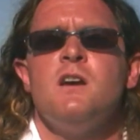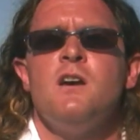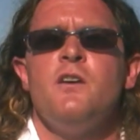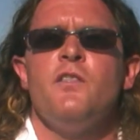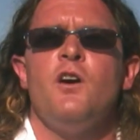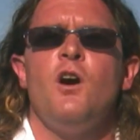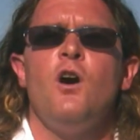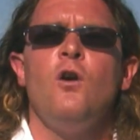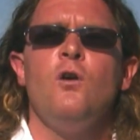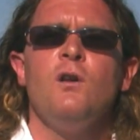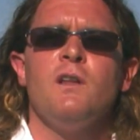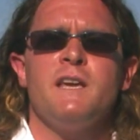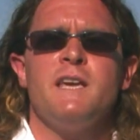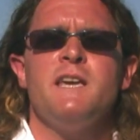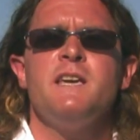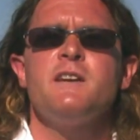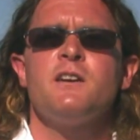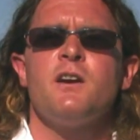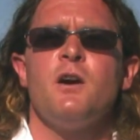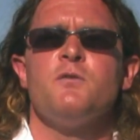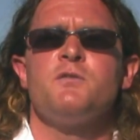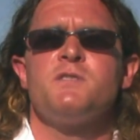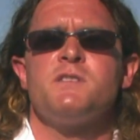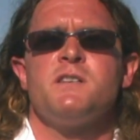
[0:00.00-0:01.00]
the whole
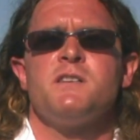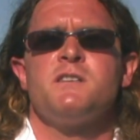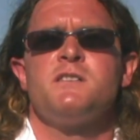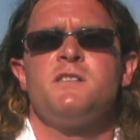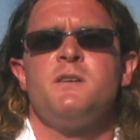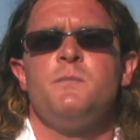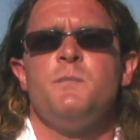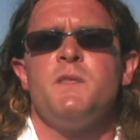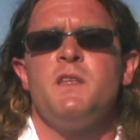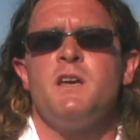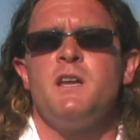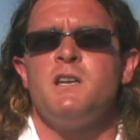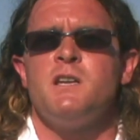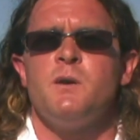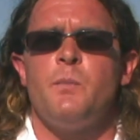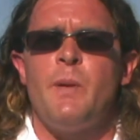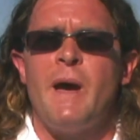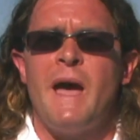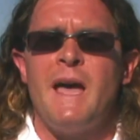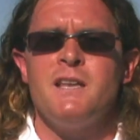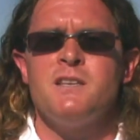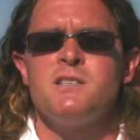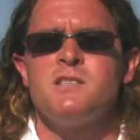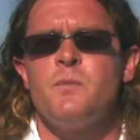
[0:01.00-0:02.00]
ecosystem that
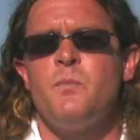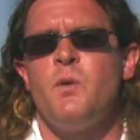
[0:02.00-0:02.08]
depends